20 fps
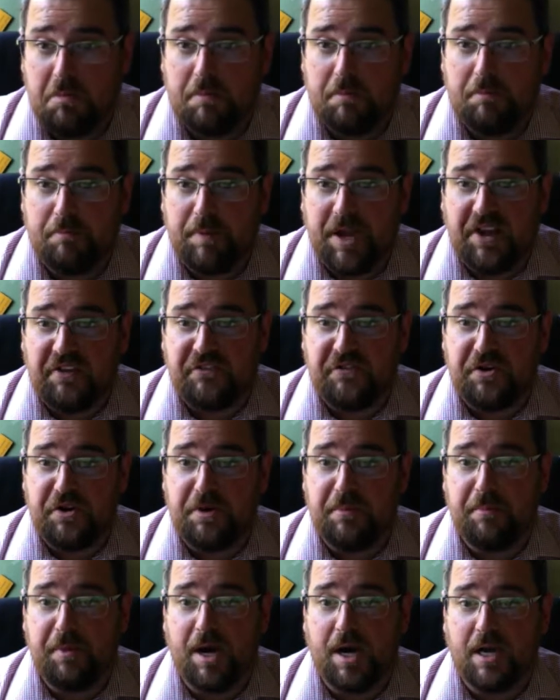bang for
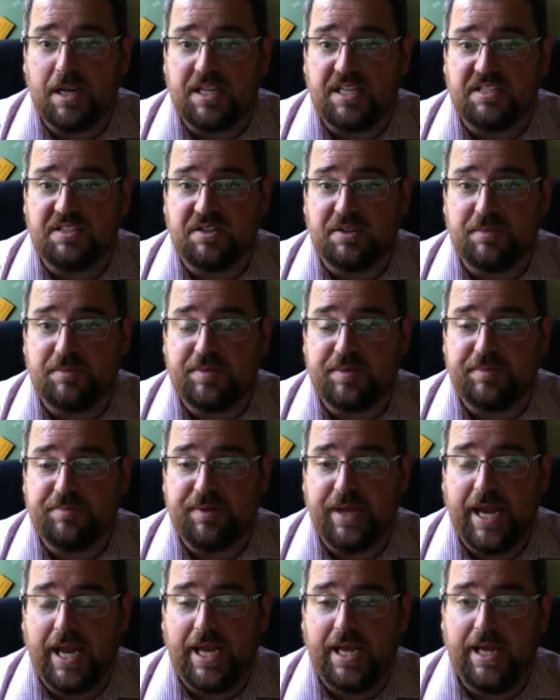your buck in terms of
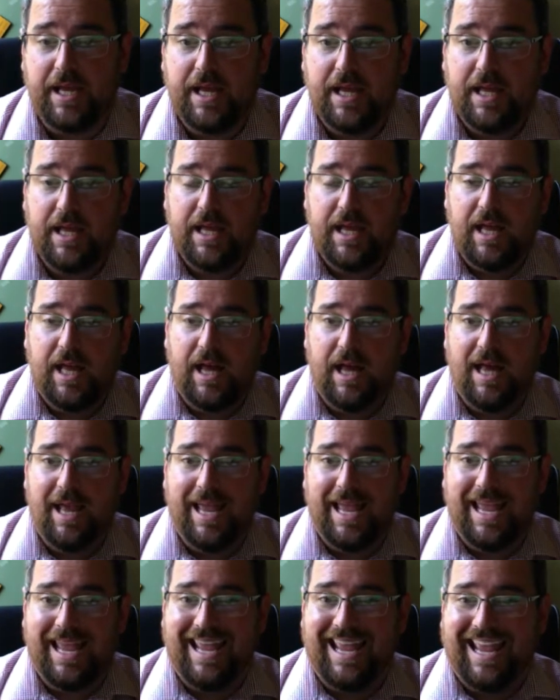paying at
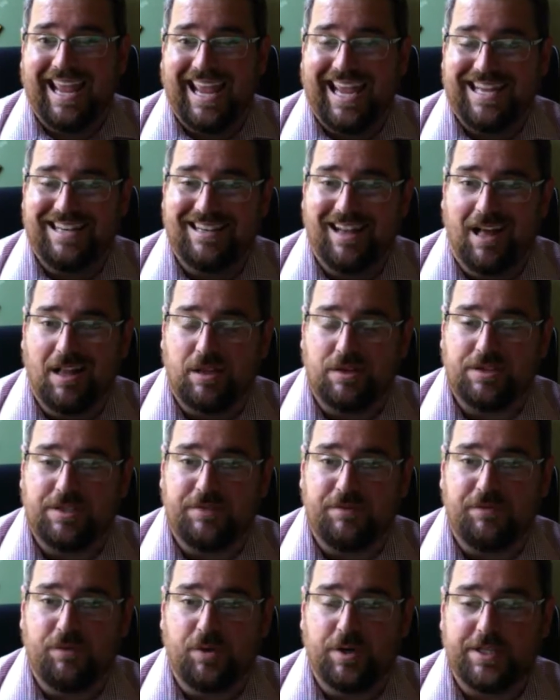
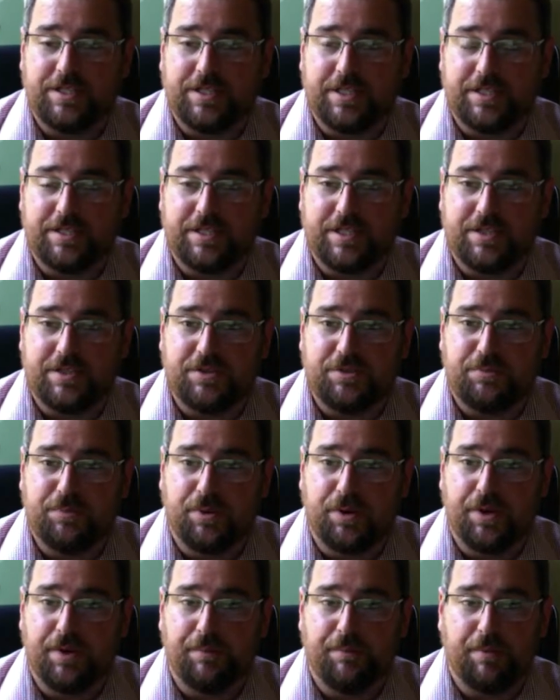$8.46
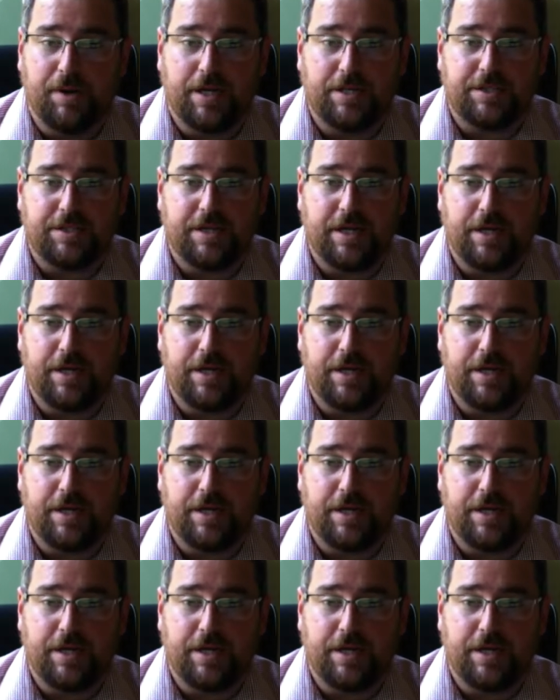per impression.